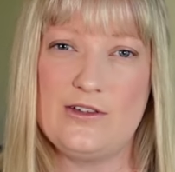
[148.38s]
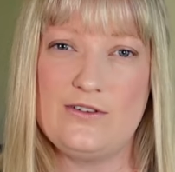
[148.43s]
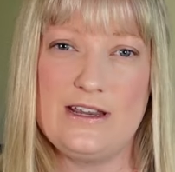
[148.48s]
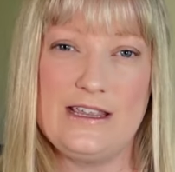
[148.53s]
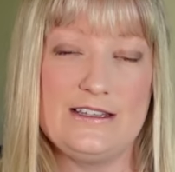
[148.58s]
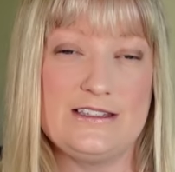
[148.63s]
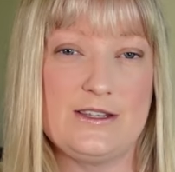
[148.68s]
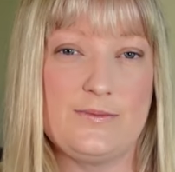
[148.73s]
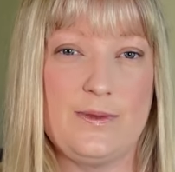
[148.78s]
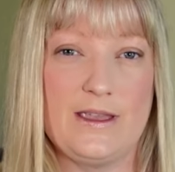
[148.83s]
you
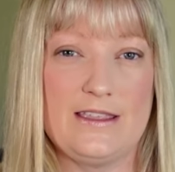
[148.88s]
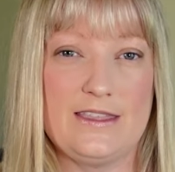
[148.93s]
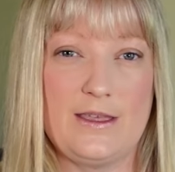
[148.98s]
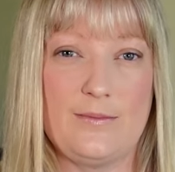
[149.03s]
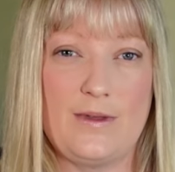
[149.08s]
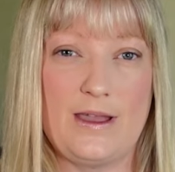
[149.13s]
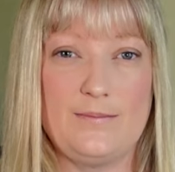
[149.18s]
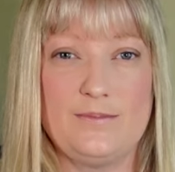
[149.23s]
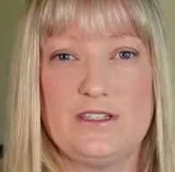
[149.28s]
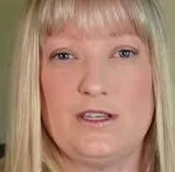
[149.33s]
need to pick
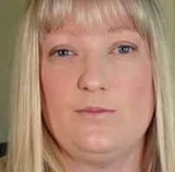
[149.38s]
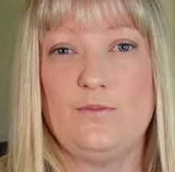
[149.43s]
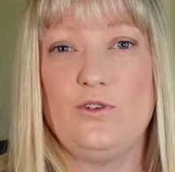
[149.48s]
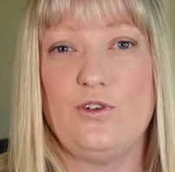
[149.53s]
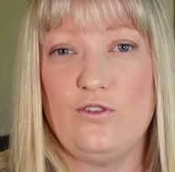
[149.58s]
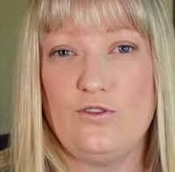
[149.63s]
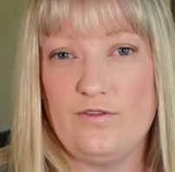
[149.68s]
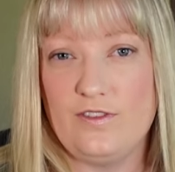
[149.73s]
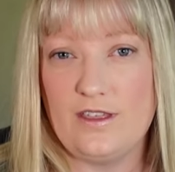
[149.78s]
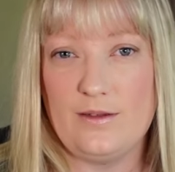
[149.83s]
them up to
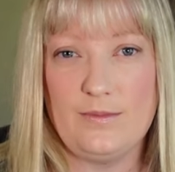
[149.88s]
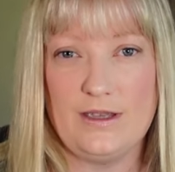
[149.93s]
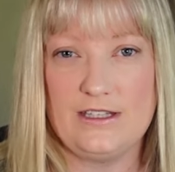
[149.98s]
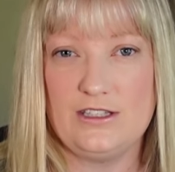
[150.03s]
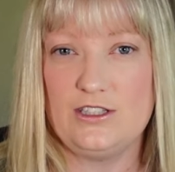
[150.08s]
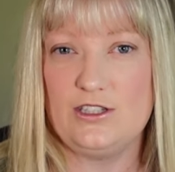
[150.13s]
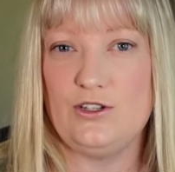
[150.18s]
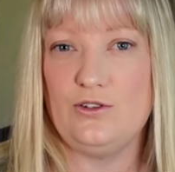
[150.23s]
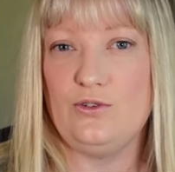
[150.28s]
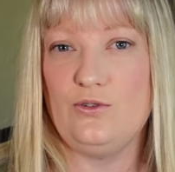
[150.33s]
move them
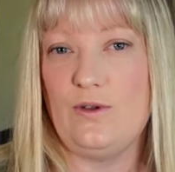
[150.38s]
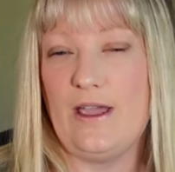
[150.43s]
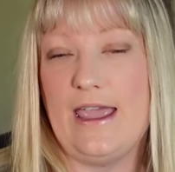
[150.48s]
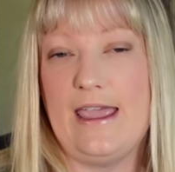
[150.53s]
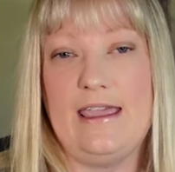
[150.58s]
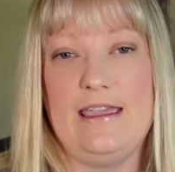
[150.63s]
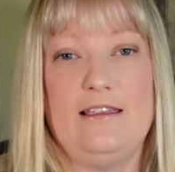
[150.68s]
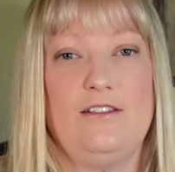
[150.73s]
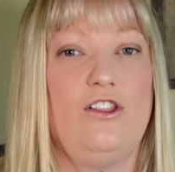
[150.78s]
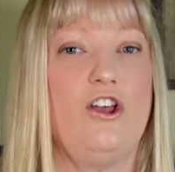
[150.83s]
into
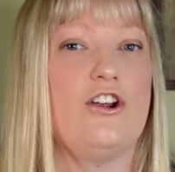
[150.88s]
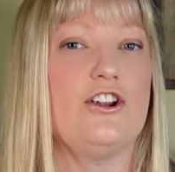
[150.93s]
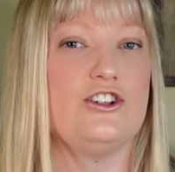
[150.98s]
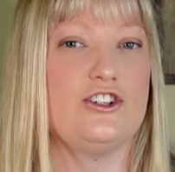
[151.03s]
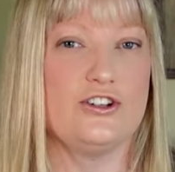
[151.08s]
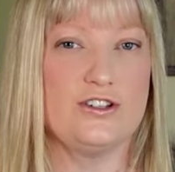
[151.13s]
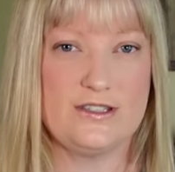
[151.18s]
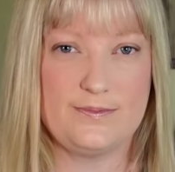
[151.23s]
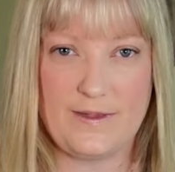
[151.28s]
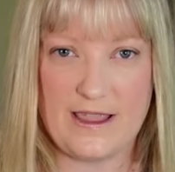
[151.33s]
a
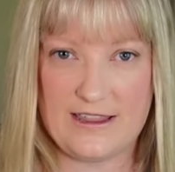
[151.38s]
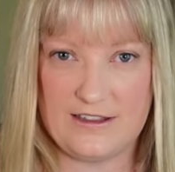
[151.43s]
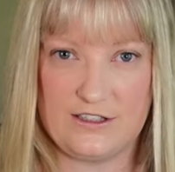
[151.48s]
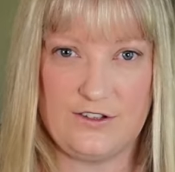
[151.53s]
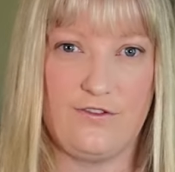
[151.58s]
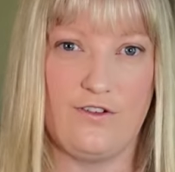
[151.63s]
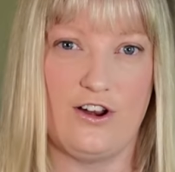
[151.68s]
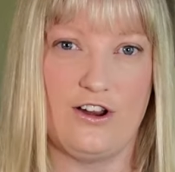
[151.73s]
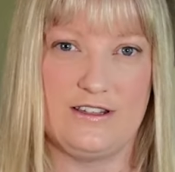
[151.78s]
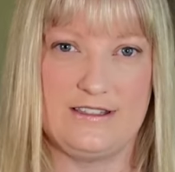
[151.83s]
larger space, for